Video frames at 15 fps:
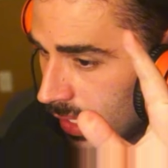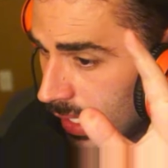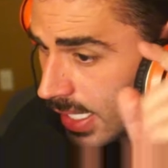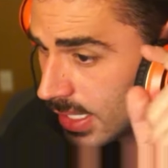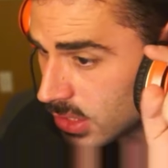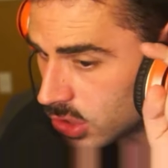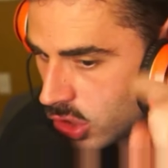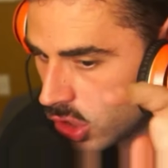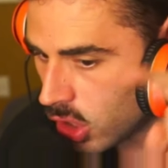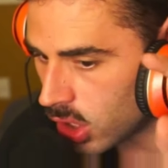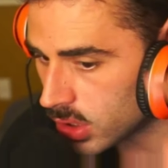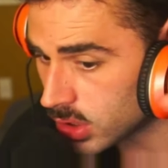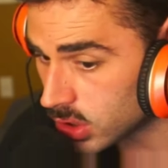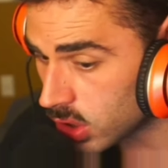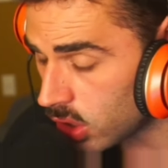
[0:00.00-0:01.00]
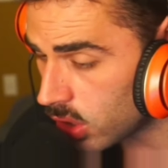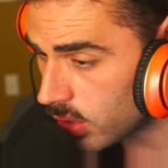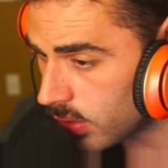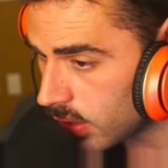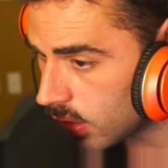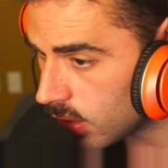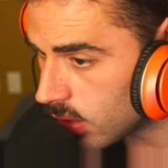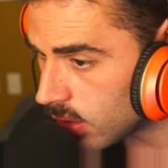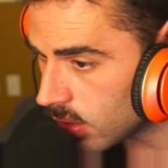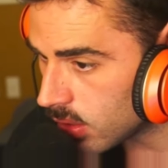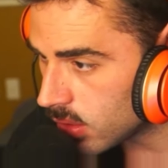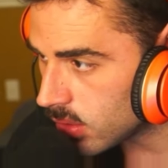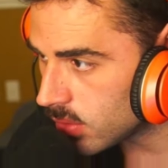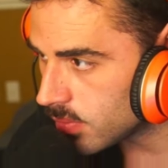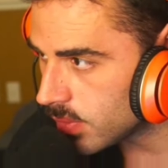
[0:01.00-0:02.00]
as dots on the
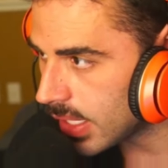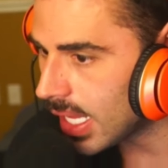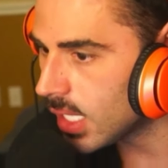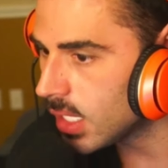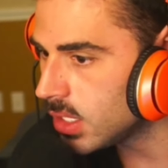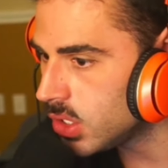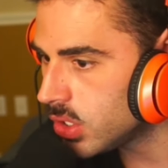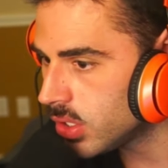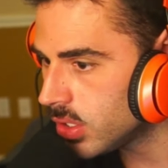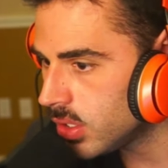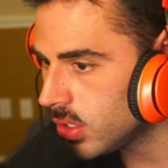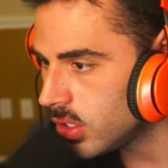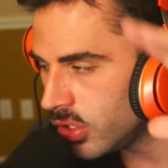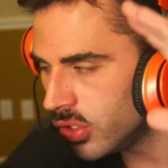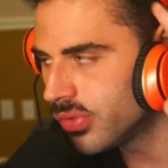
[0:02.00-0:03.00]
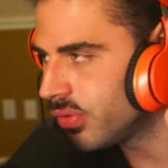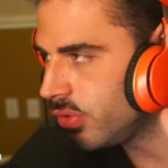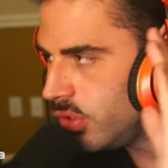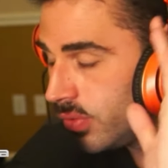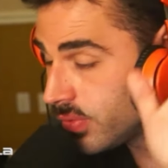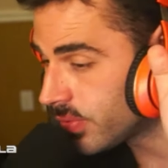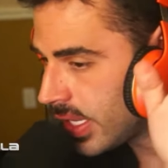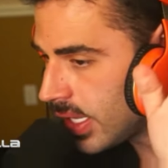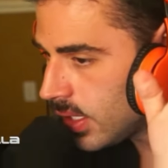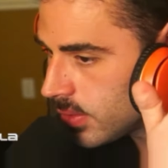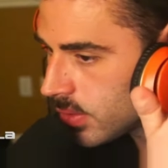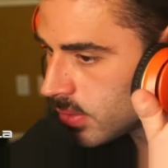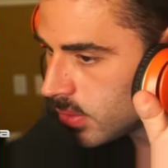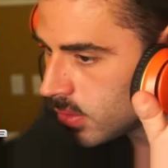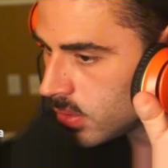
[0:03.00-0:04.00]
calendar, you you
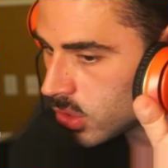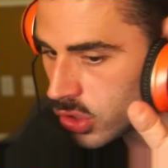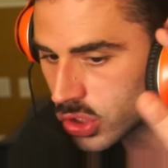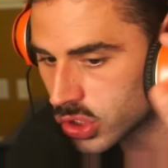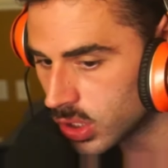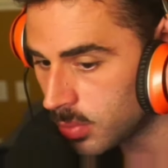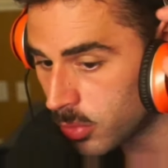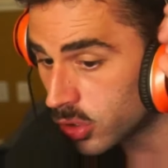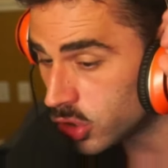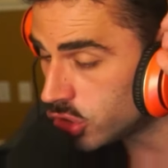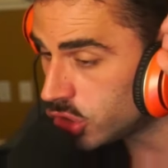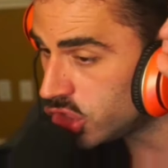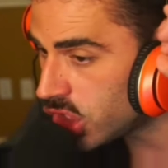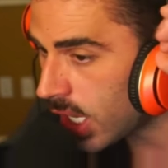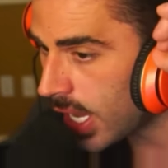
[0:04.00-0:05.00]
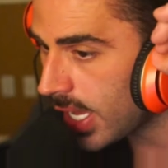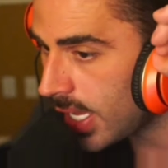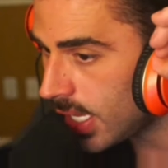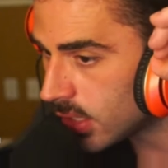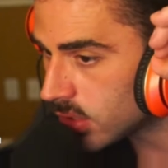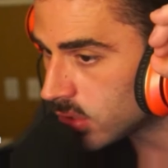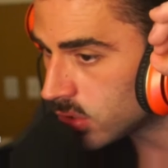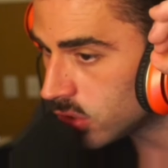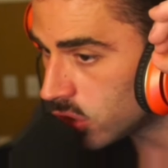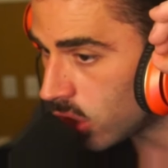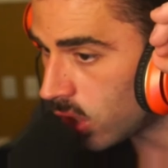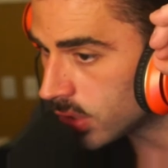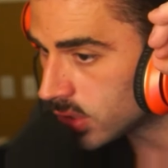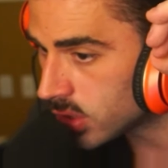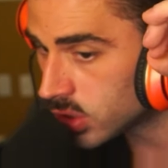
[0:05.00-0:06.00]
failed because some are giant
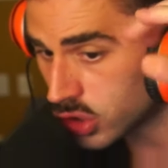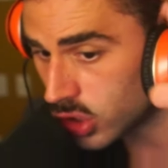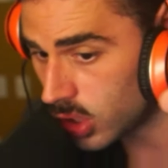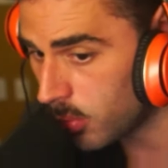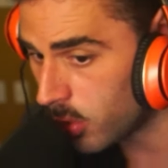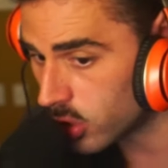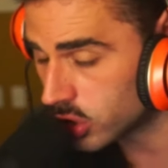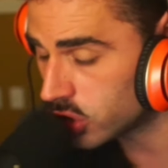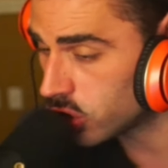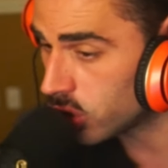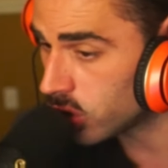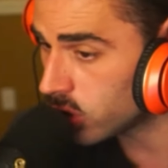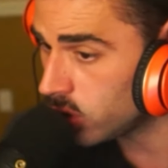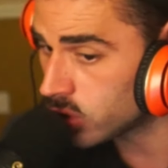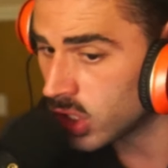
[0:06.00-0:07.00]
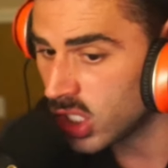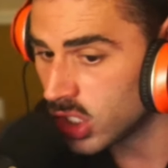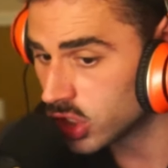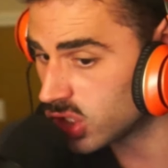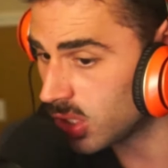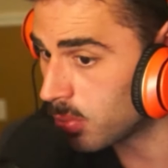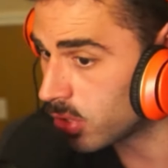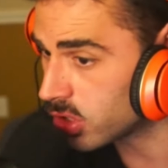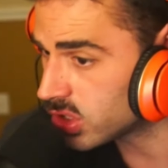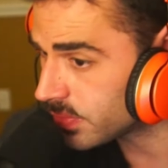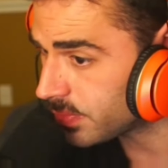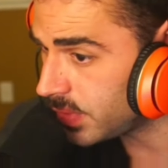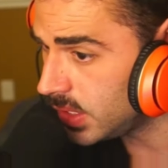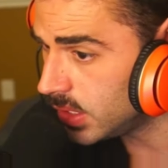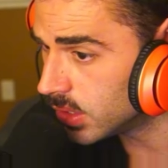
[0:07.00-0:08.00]
dots, some are circles, some are
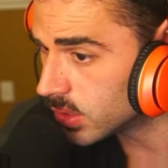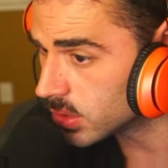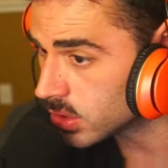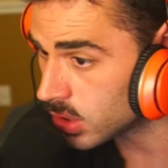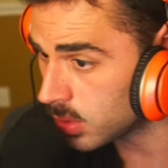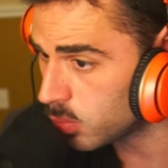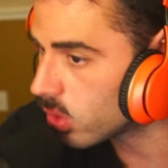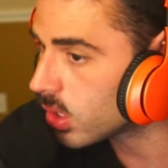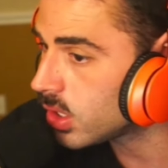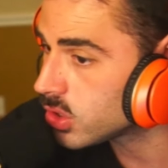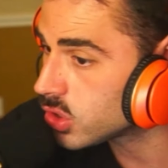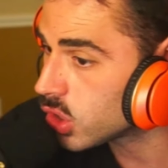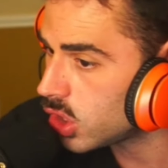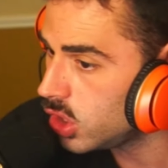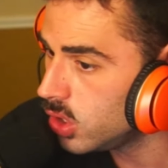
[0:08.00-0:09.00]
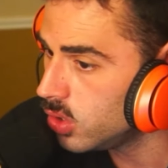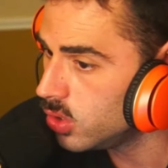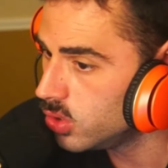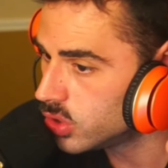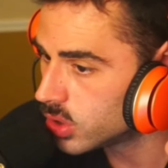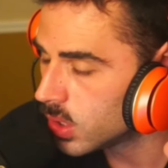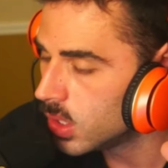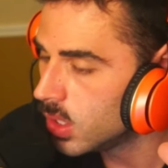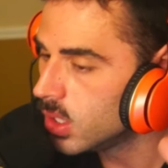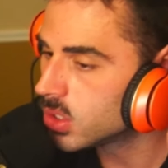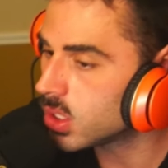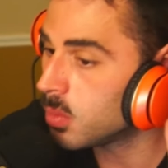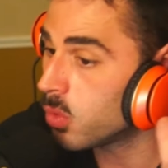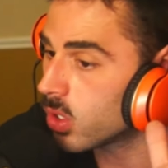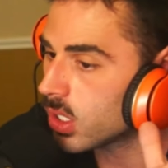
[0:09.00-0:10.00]
spheres, some workouts are huge,
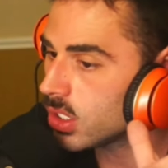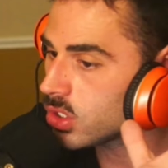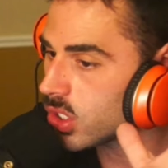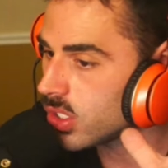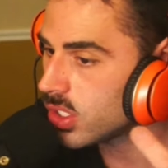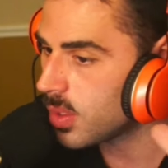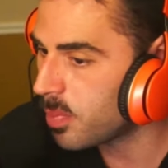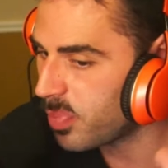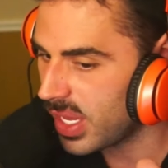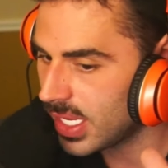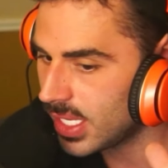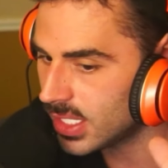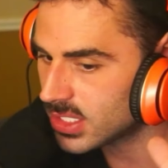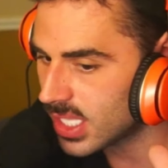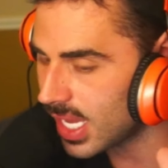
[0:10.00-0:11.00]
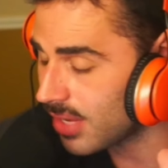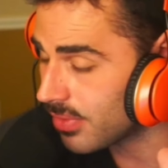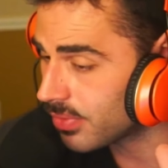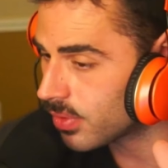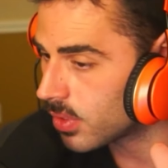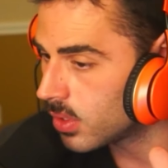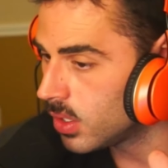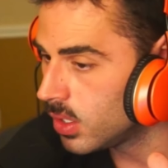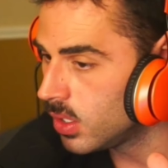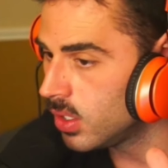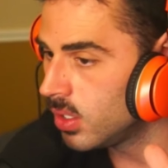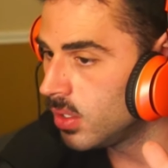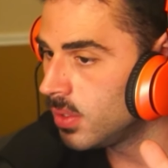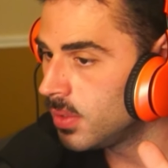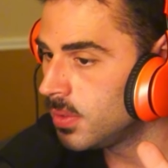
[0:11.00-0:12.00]
some workouts are the biggest ever,
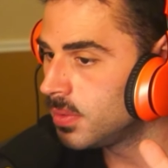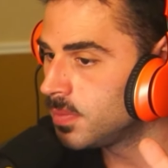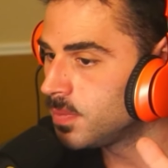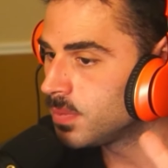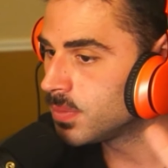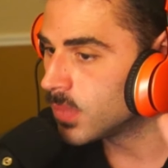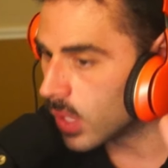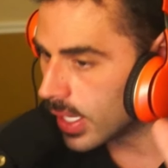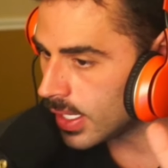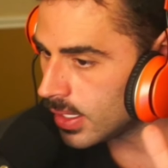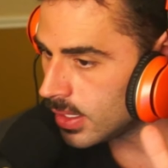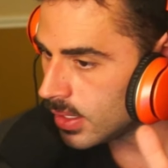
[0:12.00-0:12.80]
right?